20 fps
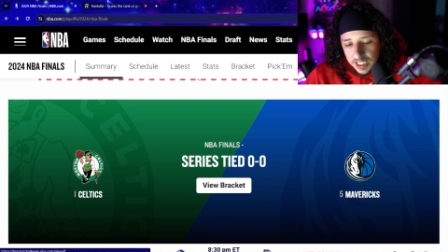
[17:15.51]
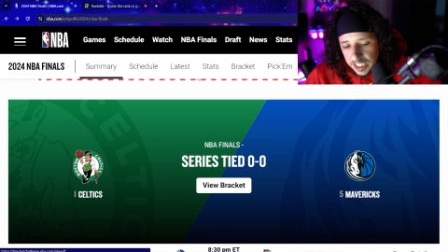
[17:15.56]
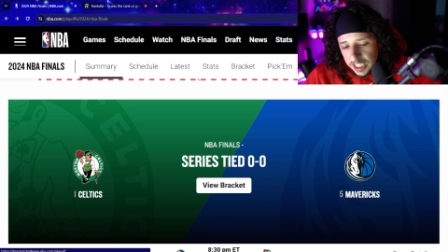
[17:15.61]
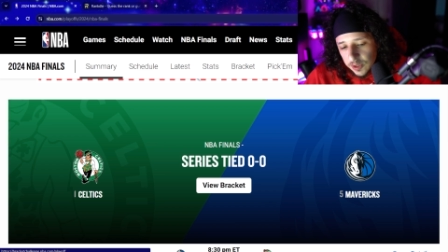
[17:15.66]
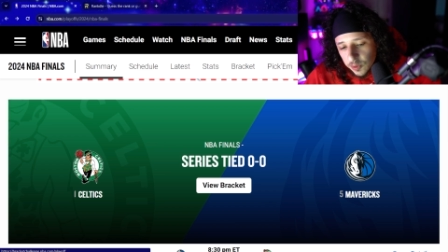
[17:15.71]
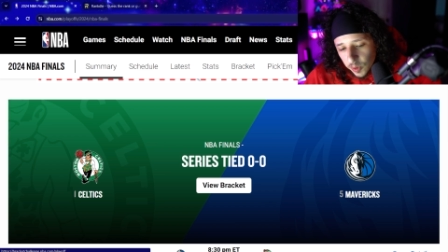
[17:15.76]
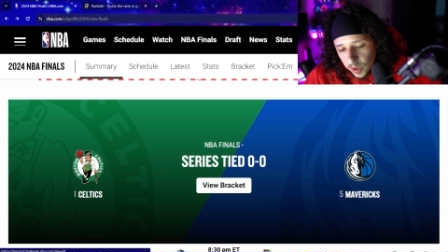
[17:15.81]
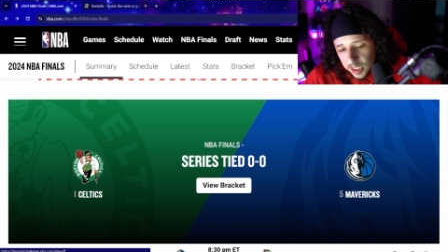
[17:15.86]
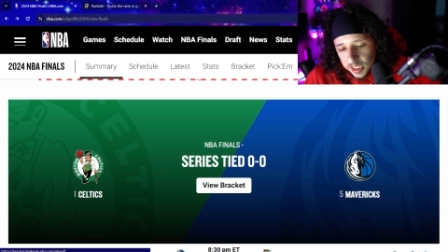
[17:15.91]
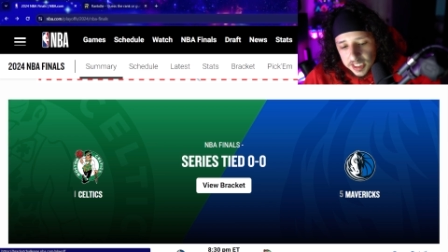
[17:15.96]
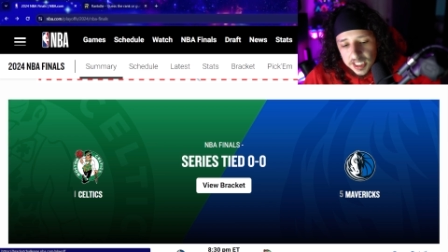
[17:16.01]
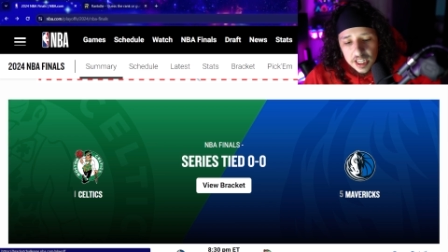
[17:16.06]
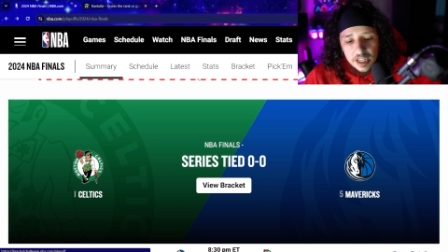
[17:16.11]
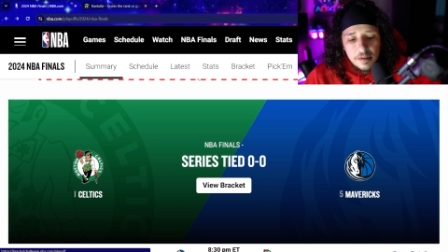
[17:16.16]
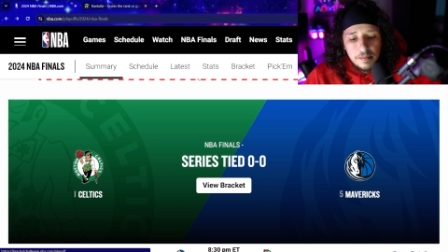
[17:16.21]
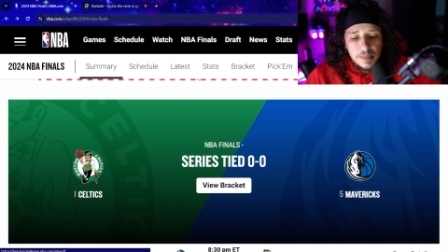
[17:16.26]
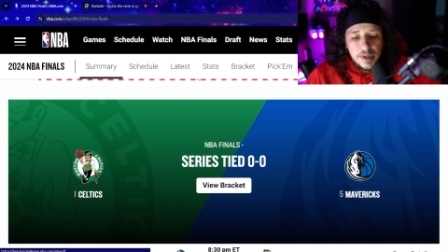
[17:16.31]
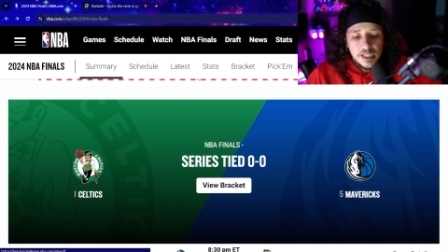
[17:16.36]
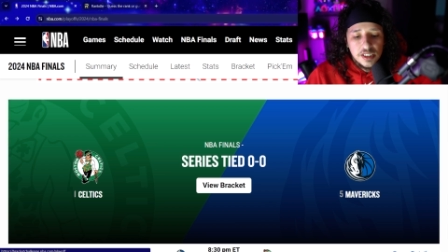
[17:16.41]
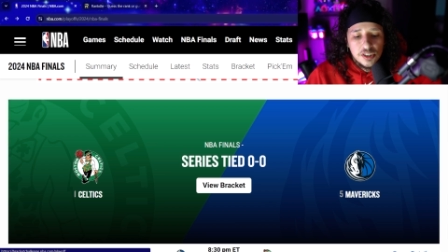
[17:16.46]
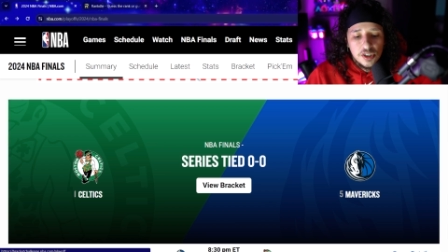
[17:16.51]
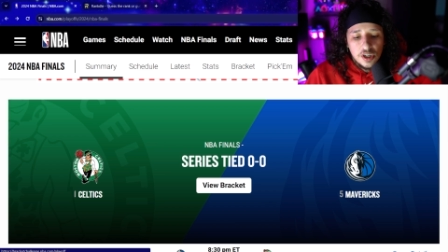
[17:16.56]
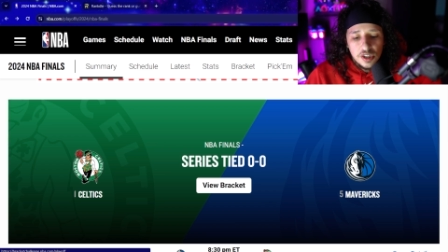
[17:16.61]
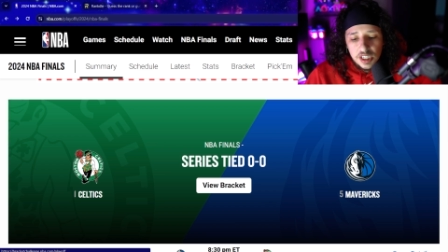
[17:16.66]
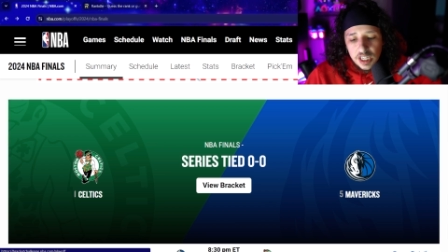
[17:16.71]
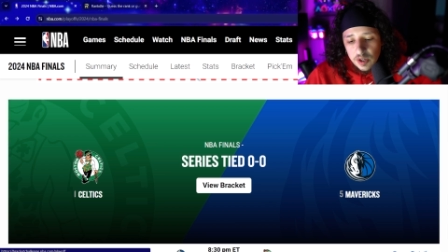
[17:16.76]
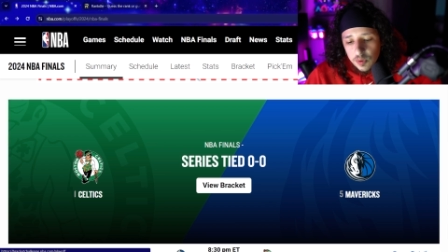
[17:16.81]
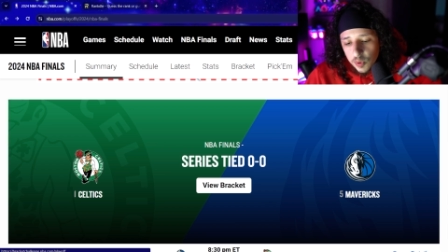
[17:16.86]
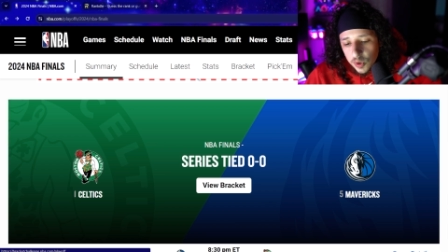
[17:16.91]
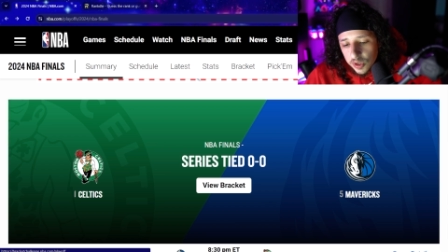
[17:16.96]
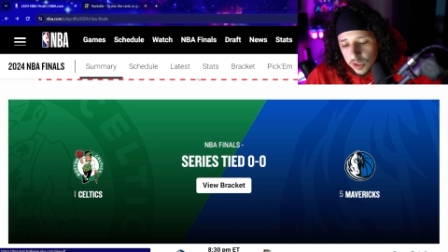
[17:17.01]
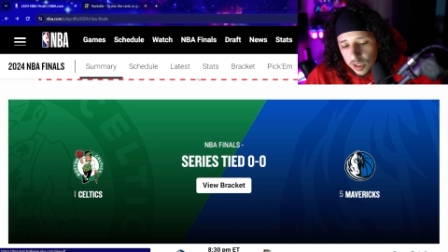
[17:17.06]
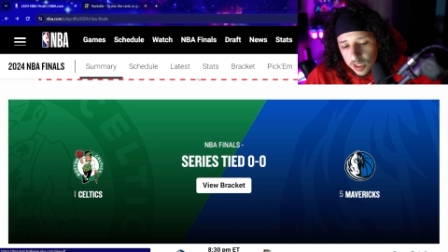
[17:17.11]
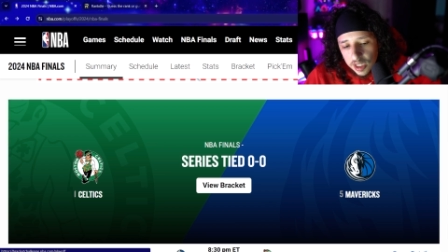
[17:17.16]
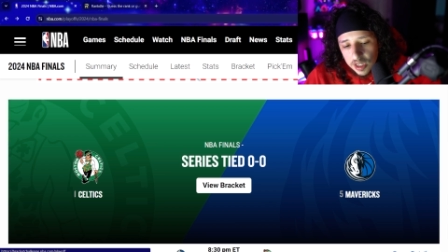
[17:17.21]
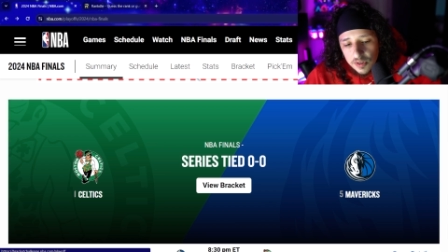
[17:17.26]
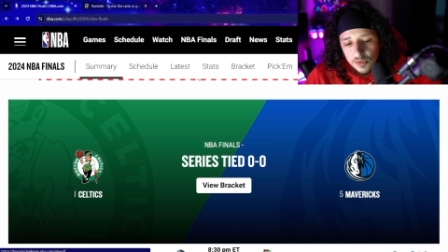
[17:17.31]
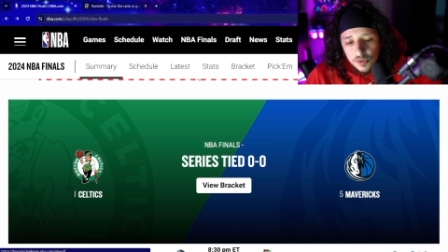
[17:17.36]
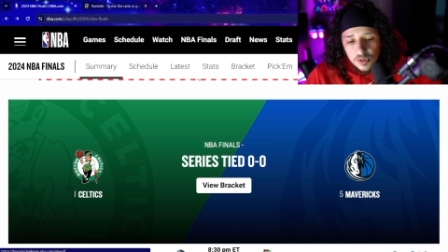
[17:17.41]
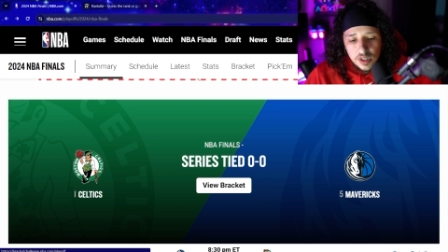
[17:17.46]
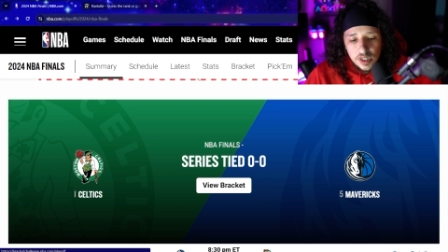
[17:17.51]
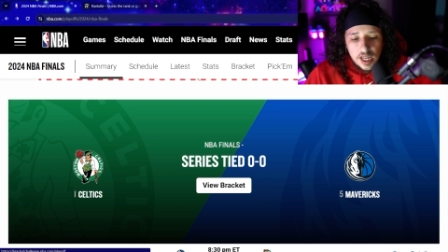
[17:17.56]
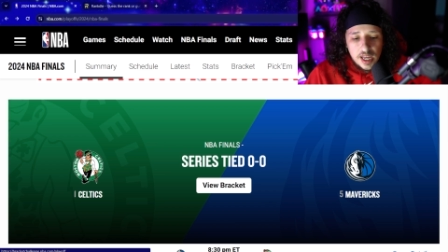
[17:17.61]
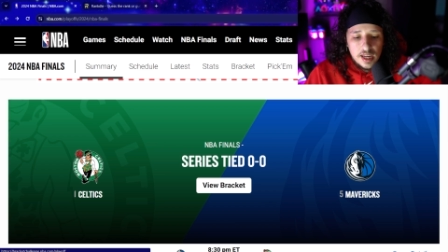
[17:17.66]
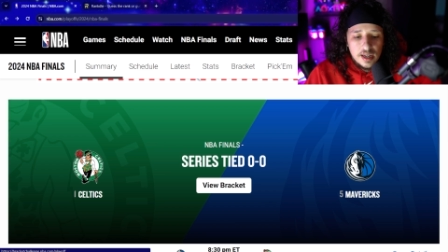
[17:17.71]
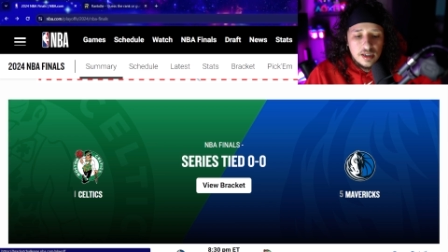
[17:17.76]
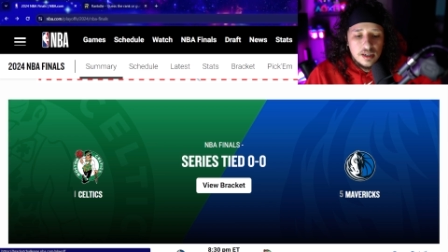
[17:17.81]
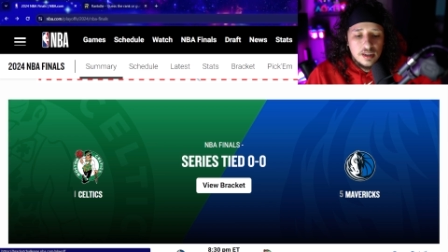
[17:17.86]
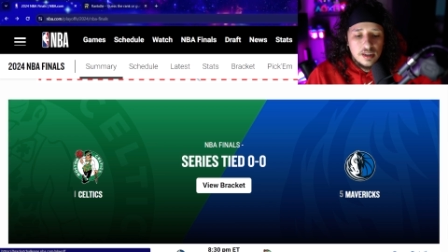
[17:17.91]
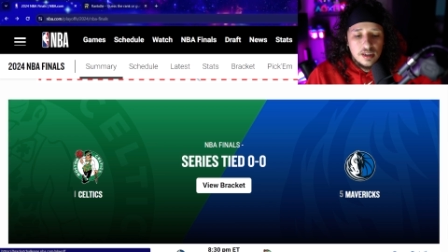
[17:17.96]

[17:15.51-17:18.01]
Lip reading: he was getting picked on. They were looking for that.